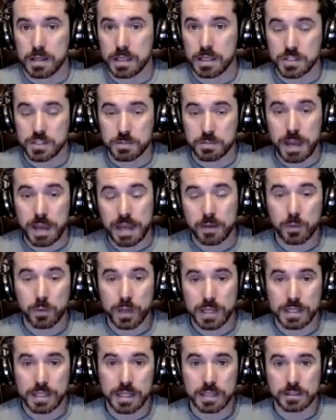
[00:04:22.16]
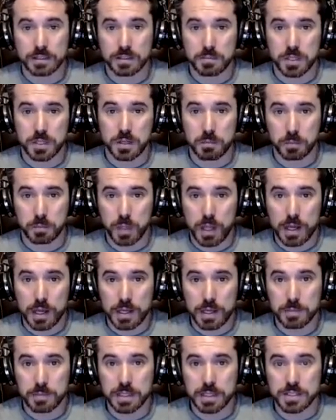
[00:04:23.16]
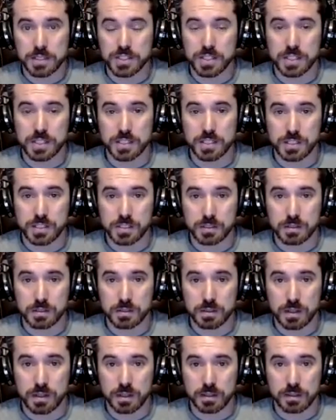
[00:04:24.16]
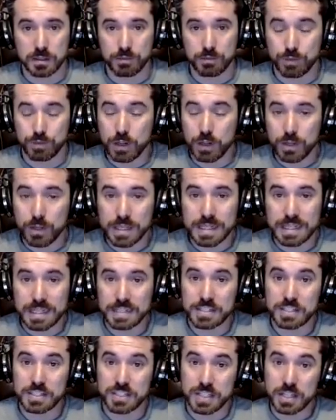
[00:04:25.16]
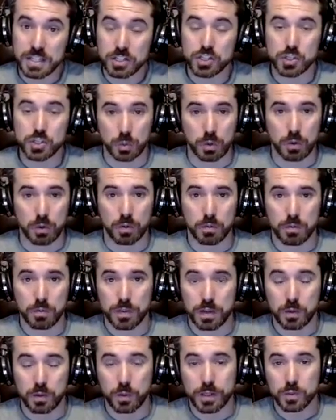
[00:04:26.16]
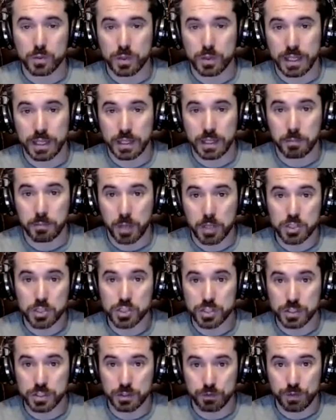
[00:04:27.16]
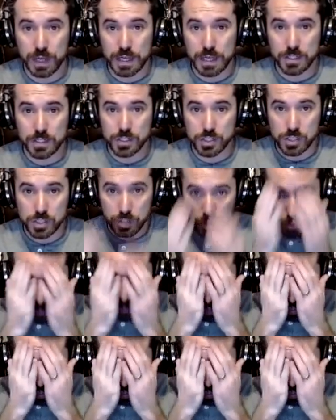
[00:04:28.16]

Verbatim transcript: It's a bad way to get them to comply because it is very instinctual that when you are getting punched in the face, you